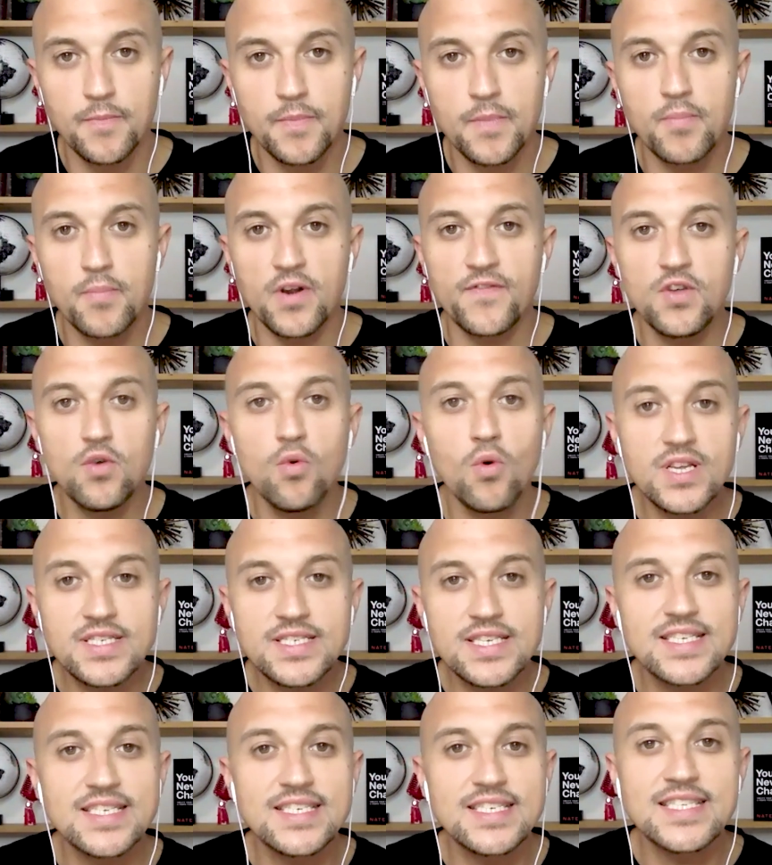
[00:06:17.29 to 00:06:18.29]
But if you want to
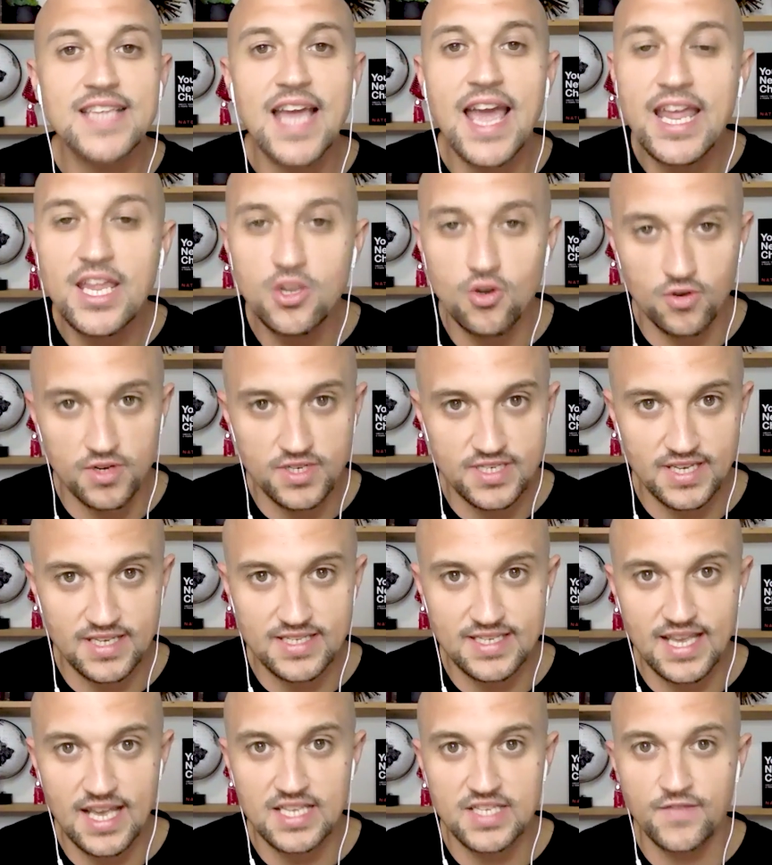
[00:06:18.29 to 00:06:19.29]
sustain your
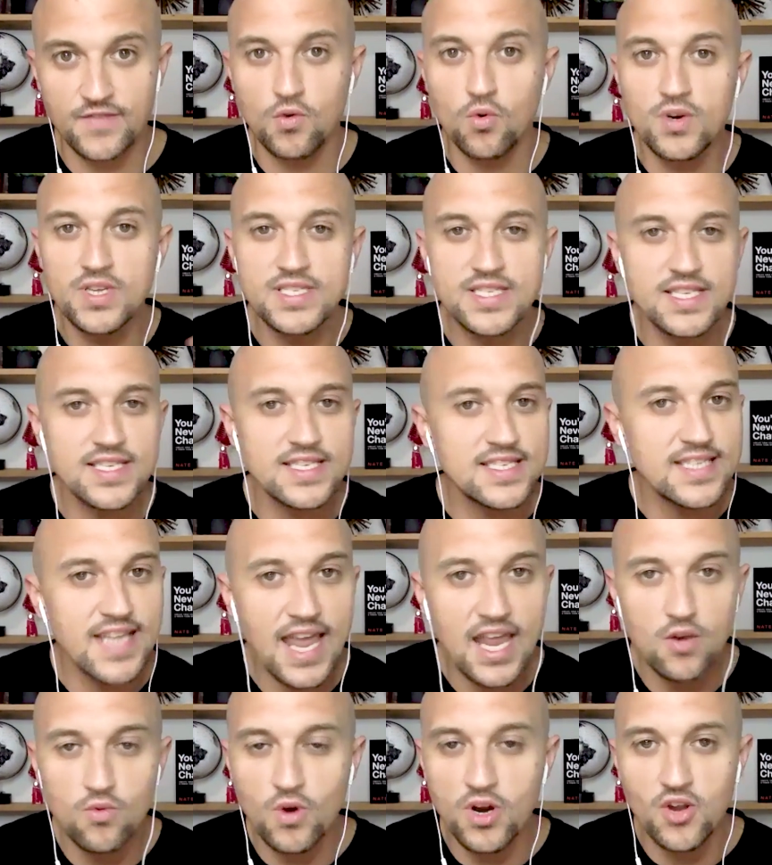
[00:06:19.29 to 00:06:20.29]
success, if you want to
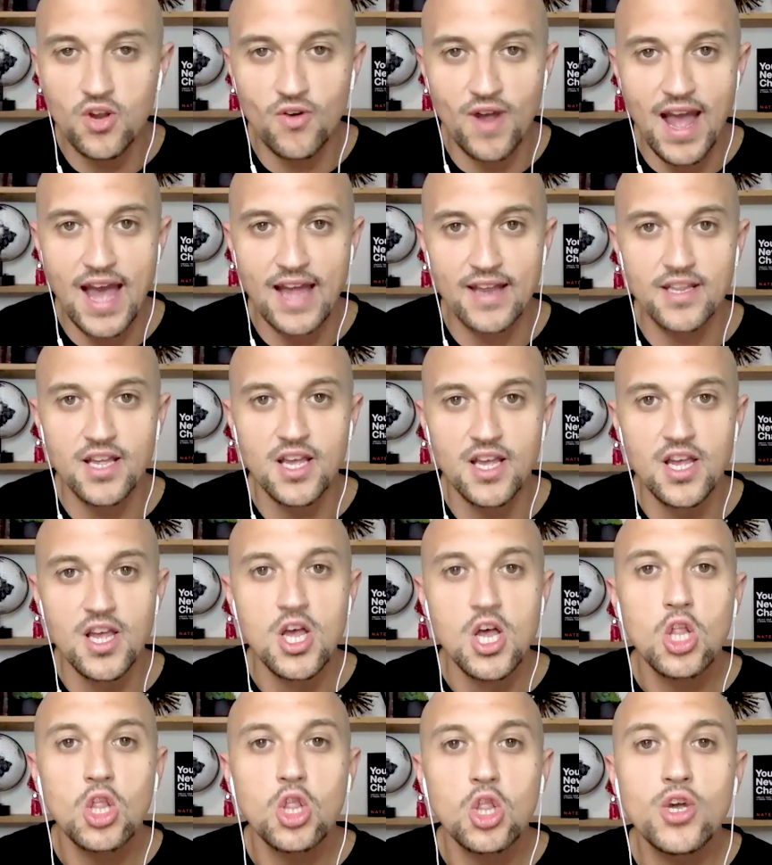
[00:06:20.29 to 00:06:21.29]
sustain where you're at,
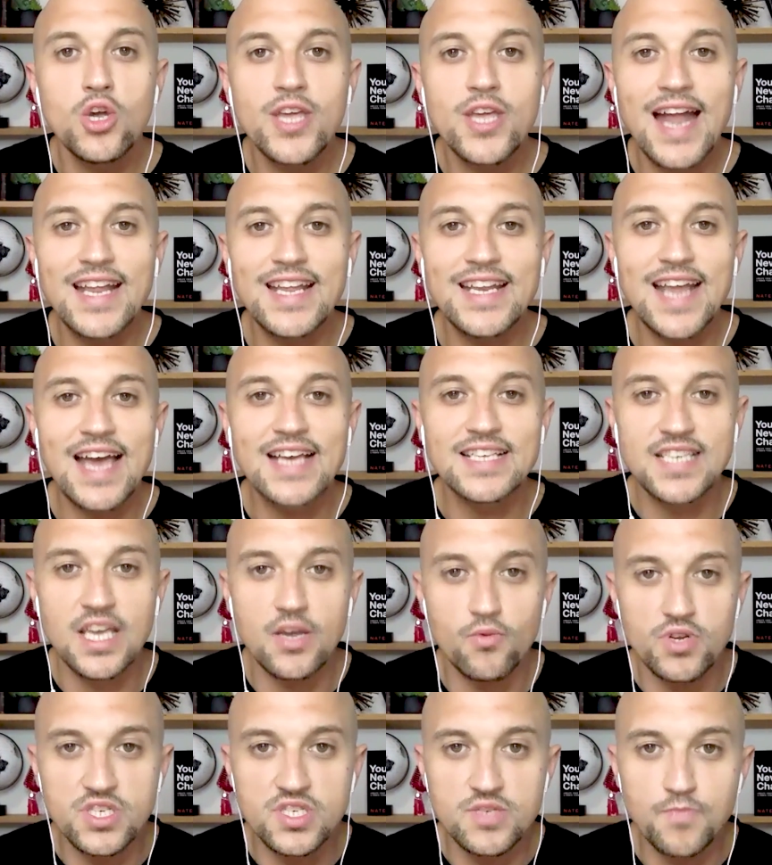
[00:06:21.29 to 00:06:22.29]
look at it as a
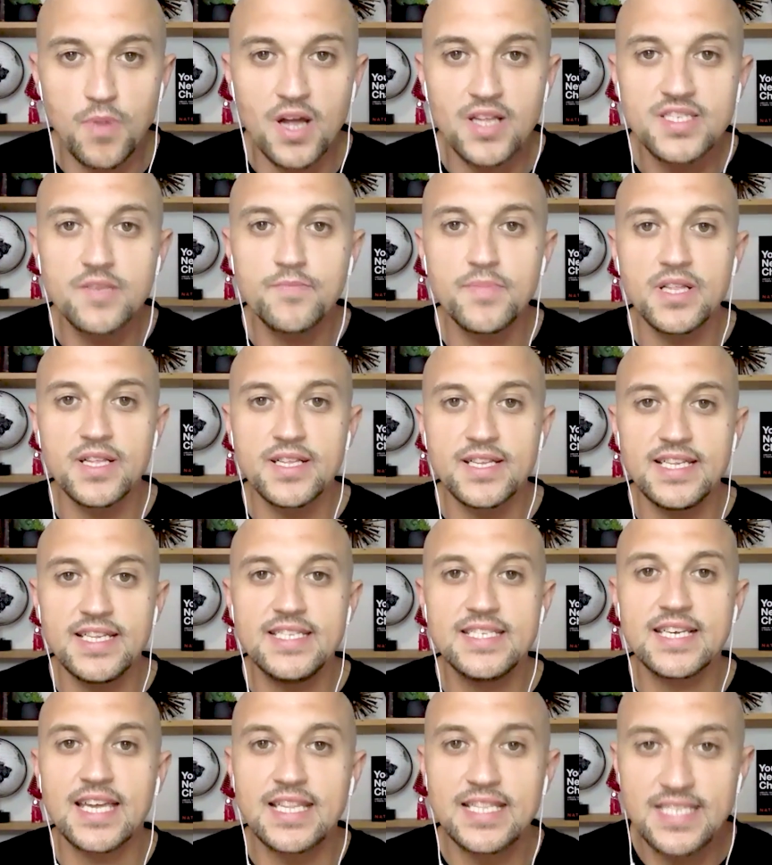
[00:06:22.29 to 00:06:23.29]
responsibility
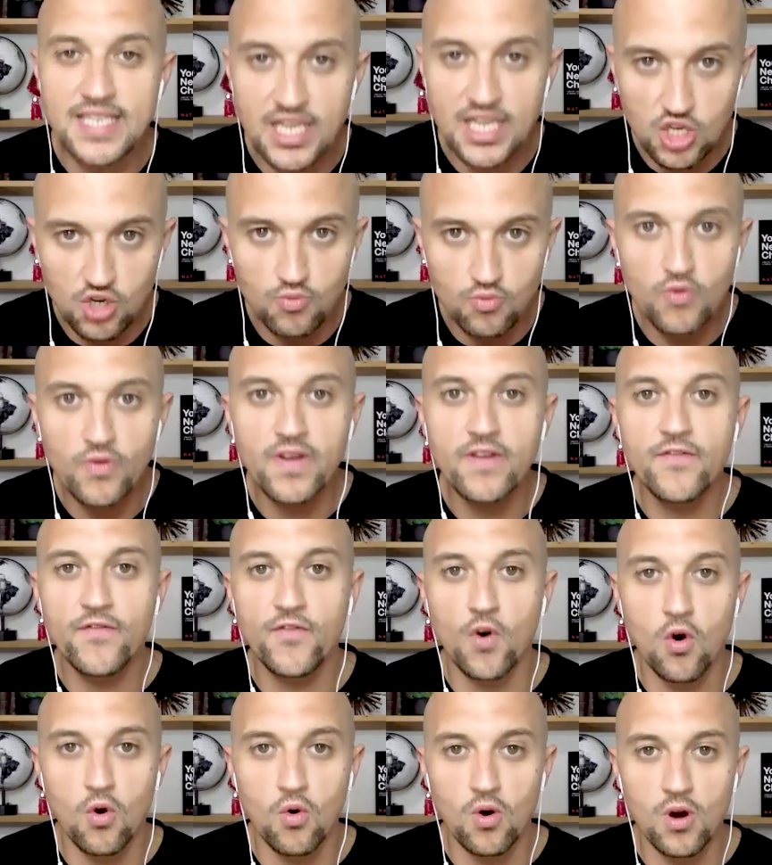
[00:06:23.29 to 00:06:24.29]
to continue moving
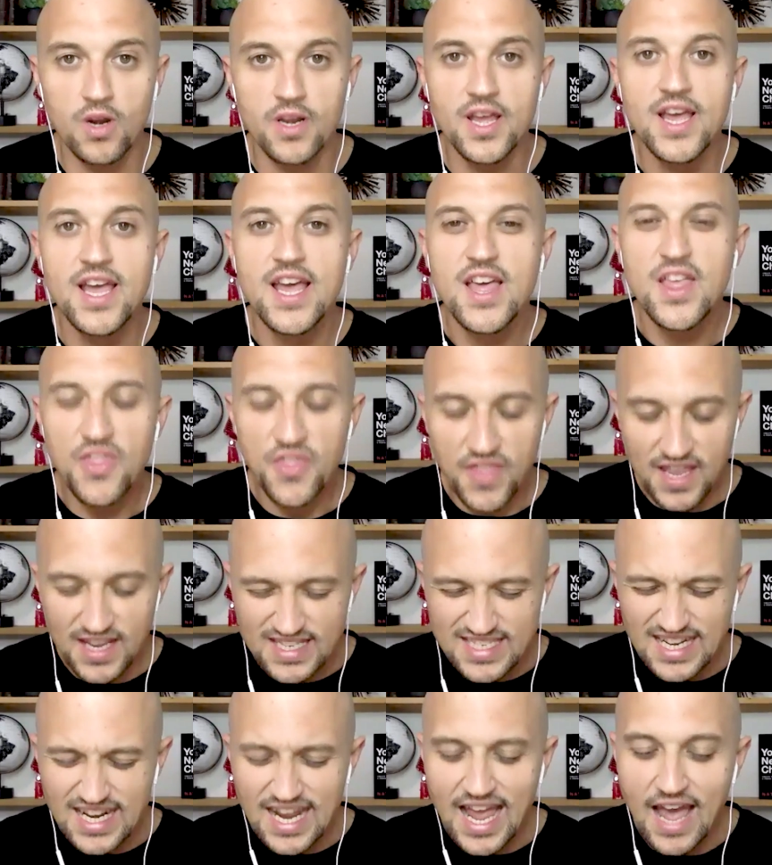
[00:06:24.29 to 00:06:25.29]
forward,
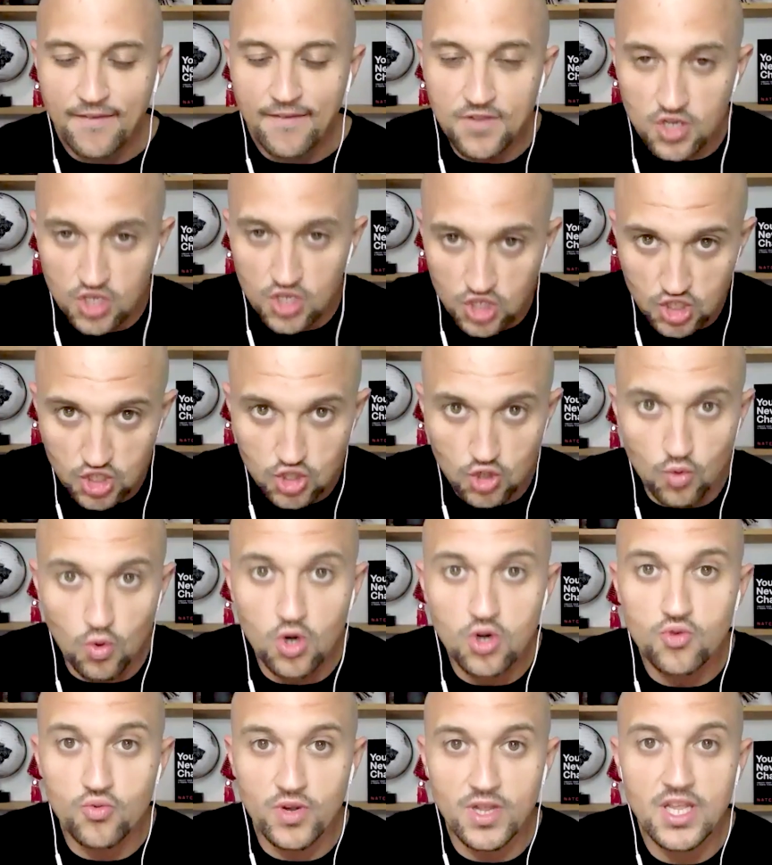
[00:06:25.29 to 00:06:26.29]
things that I have to
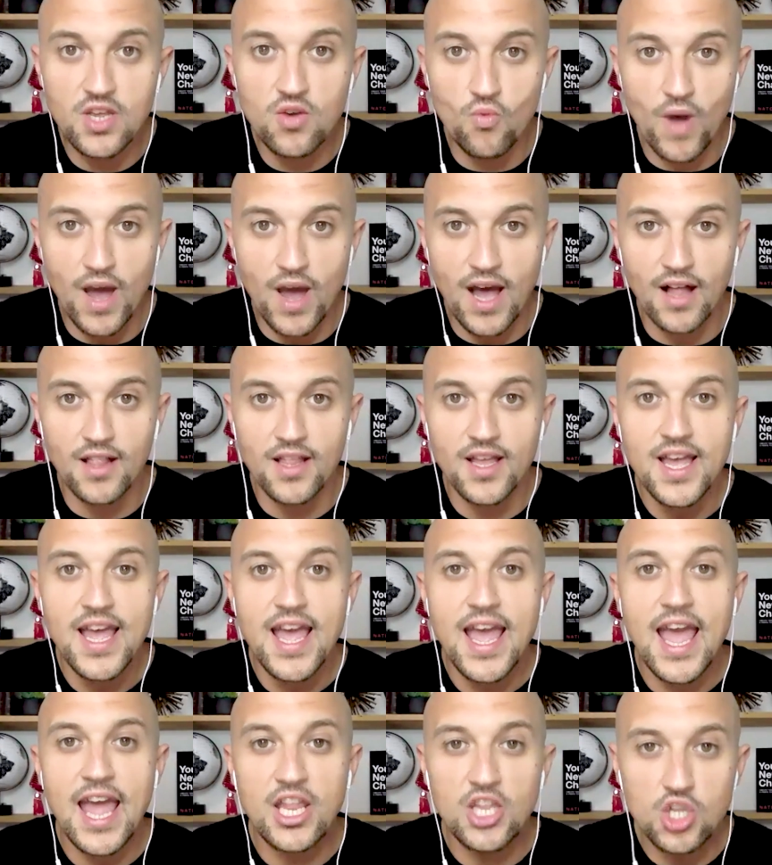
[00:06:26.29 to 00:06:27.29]
steward really well,
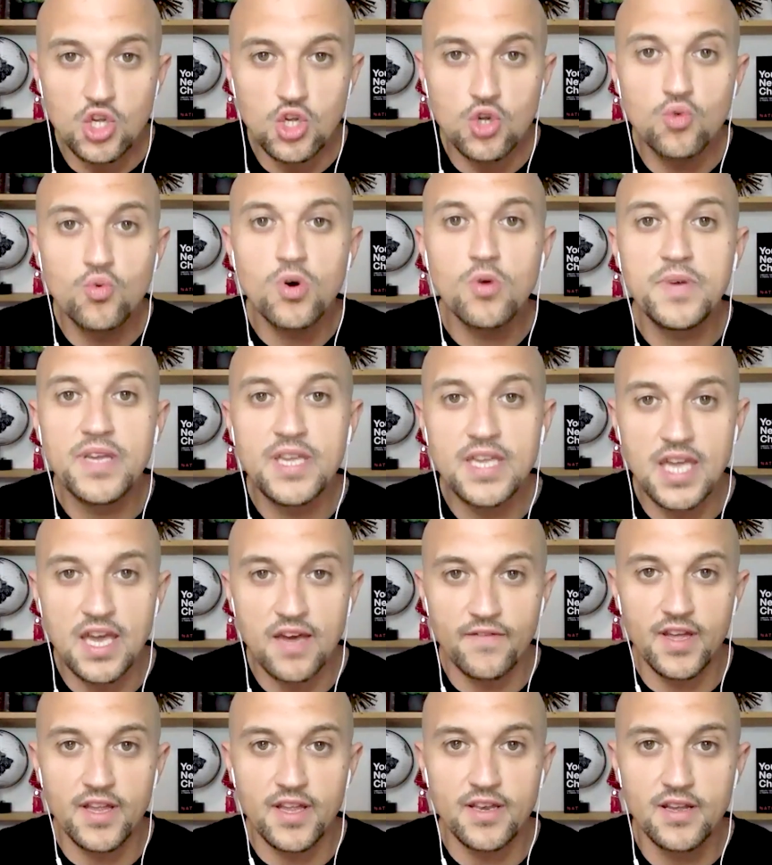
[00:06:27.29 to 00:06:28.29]
and you will be
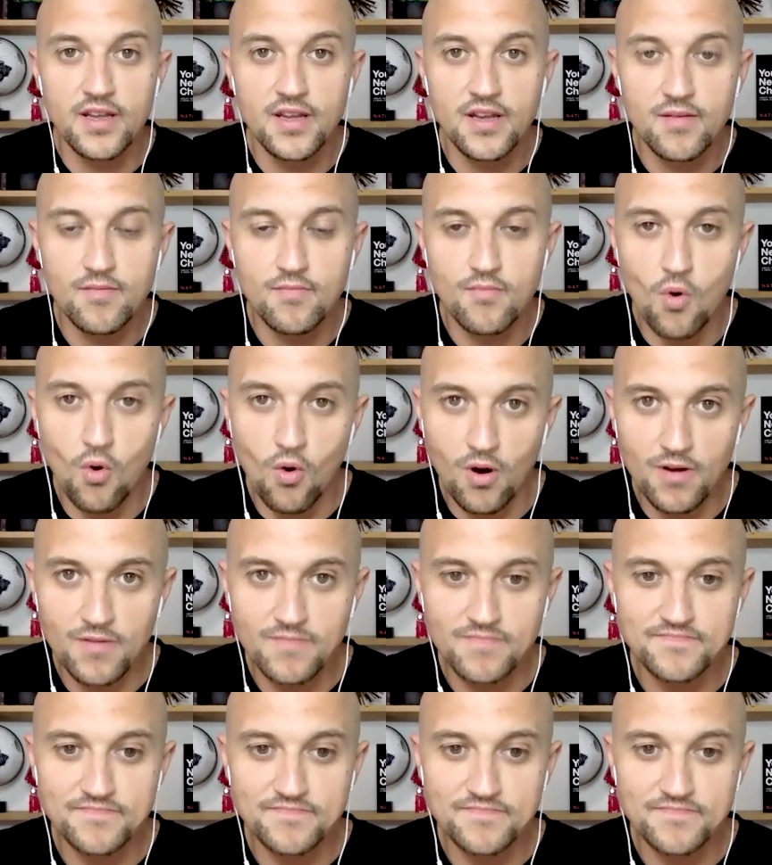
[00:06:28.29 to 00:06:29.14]
given more.